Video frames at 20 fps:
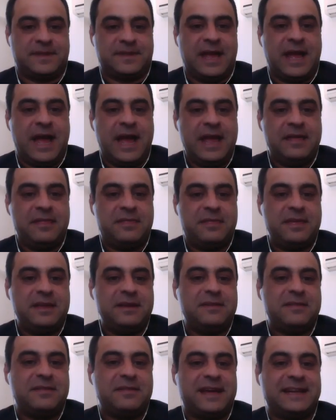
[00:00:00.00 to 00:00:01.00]
I
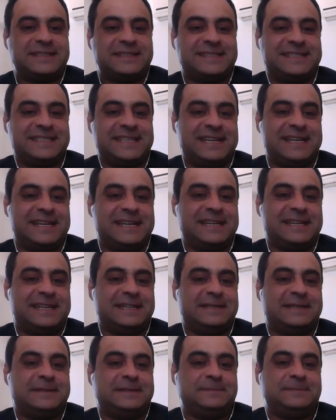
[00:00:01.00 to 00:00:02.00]
think that
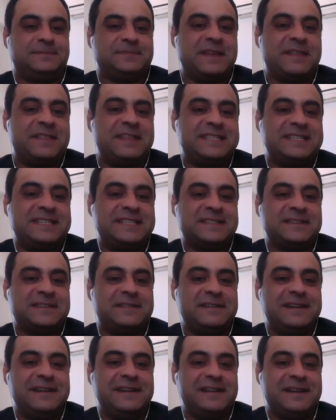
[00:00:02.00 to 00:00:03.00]
this is
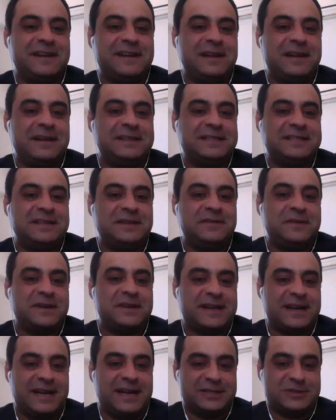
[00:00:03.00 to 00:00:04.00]
really
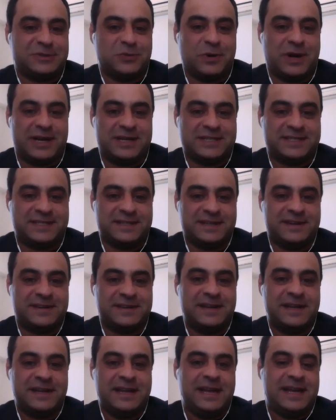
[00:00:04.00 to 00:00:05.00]
difficult to
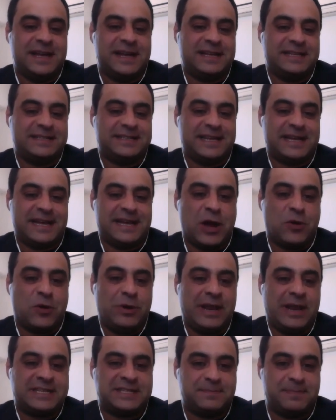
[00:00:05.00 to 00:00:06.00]
answer, and I
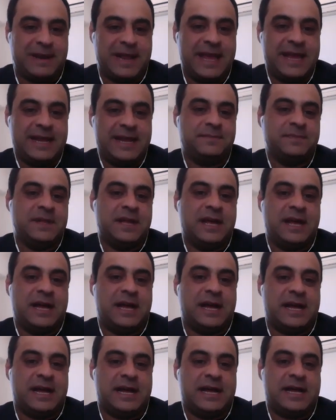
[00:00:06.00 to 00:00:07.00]
will explain.
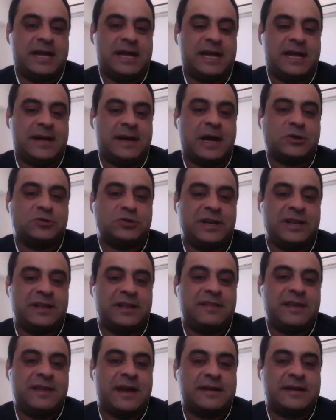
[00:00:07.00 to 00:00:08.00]

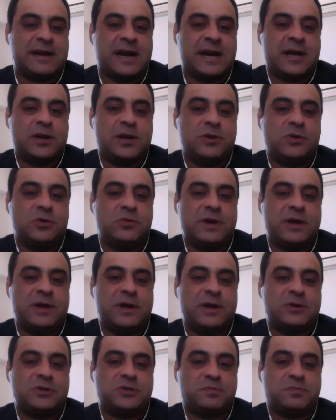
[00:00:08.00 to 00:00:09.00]
Actually, there are
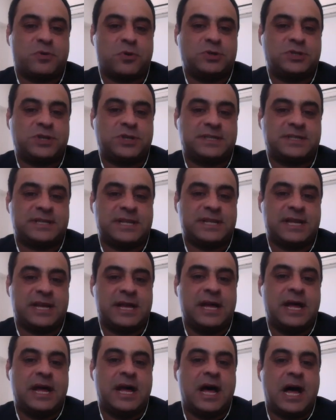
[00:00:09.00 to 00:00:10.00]
numerous projects
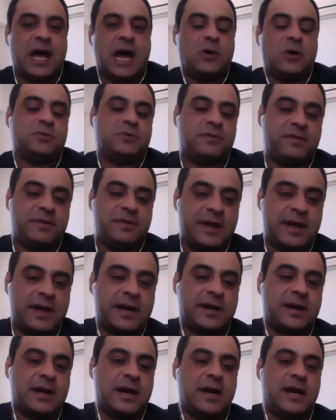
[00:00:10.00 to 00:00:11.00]
out
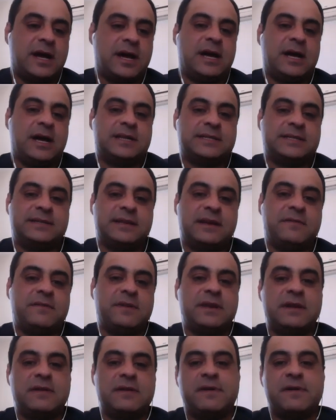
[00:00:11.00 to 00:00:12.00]
there
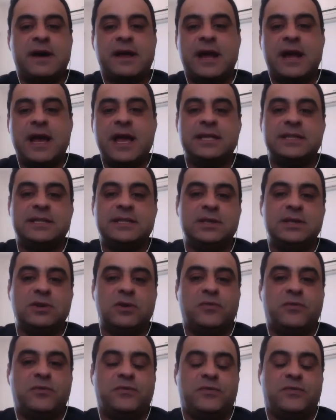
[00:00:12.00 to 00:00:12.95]
serving a variety of